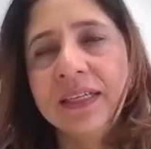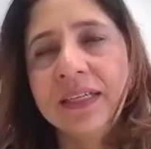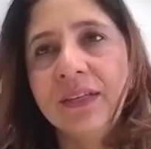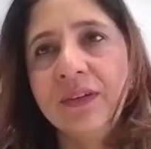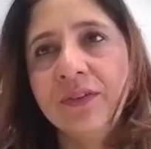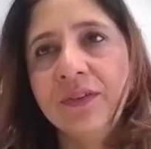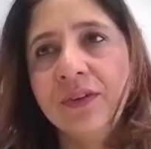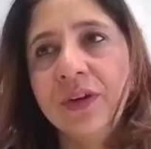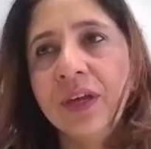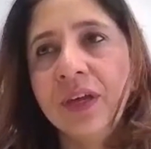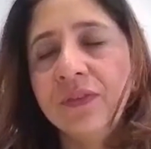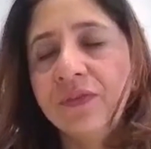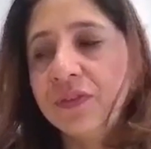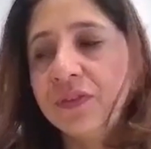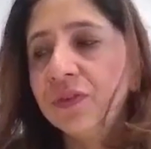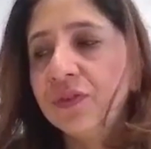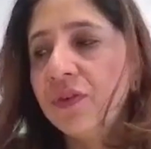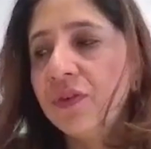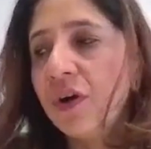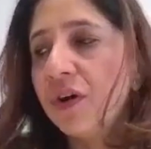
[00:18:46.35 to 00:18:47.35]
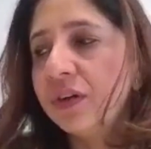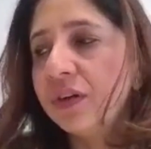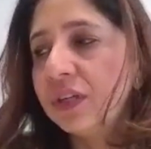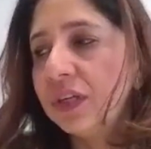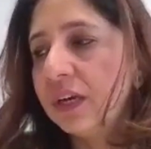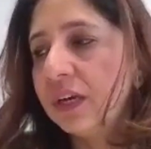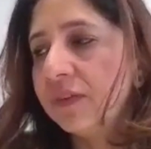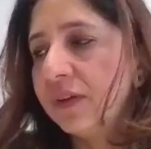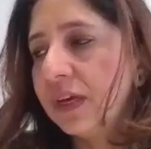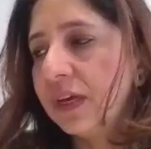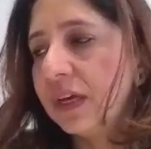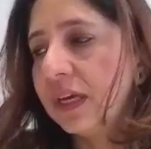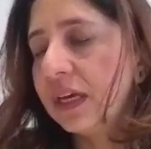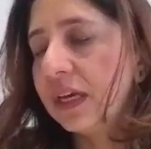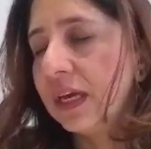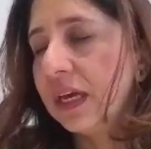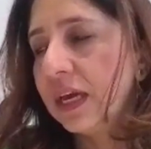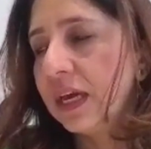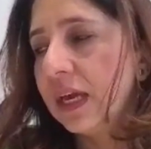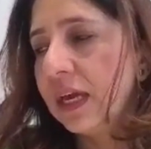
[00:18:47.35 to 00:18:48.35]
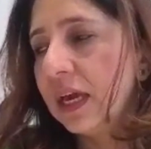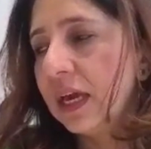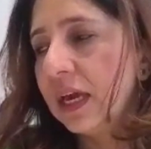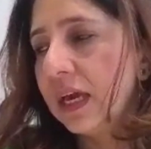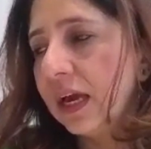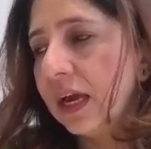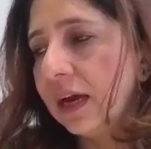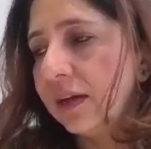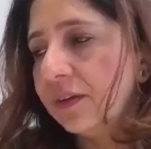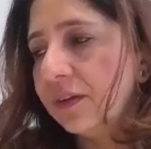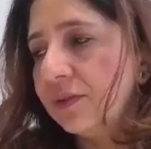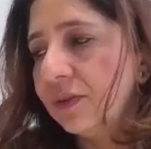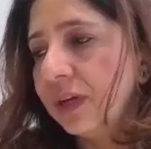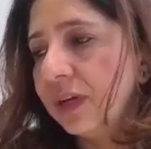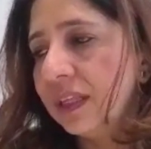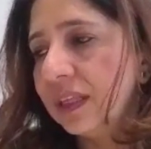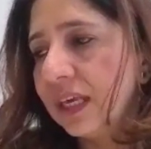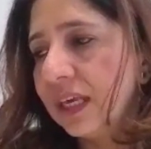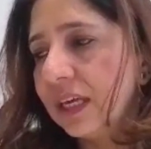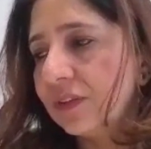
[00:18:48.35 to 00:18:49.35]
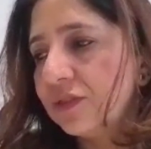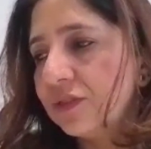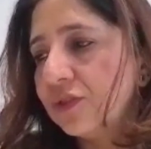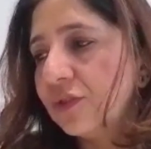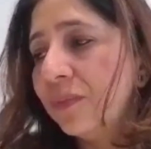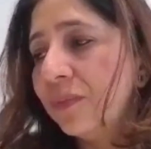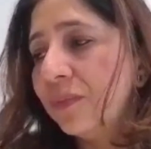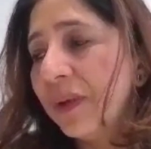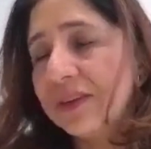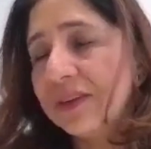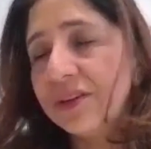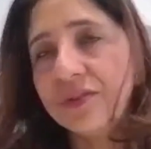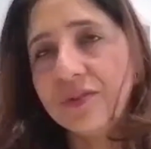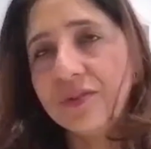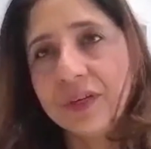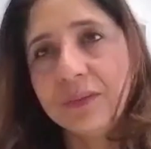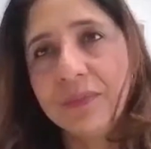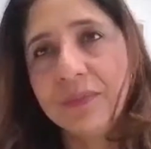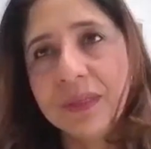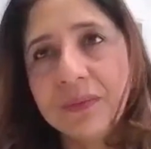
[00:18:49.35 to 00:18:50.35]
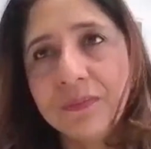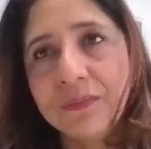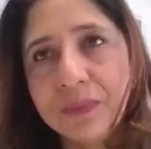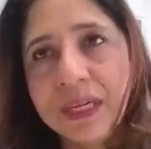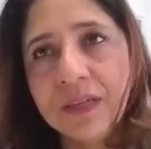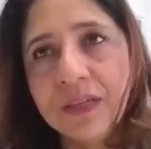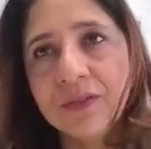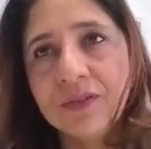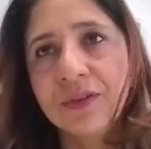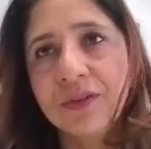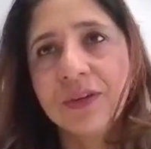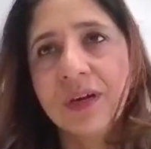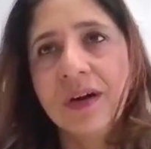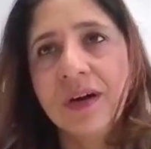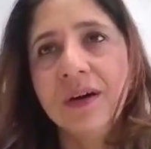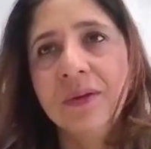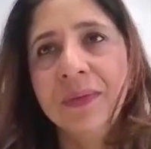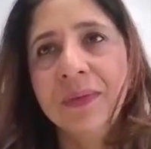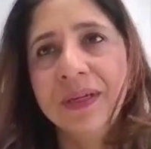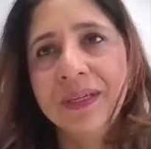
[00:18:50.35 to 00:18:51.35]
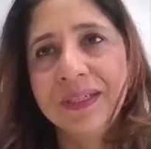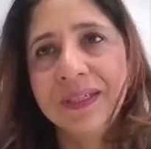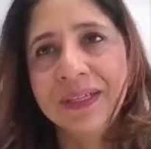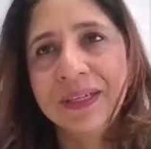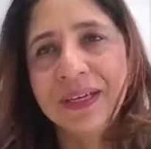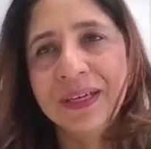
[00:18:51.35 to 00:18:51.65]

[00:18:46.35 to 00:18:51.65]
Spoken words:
And, if you're not doing things to better it, but please don't harm it.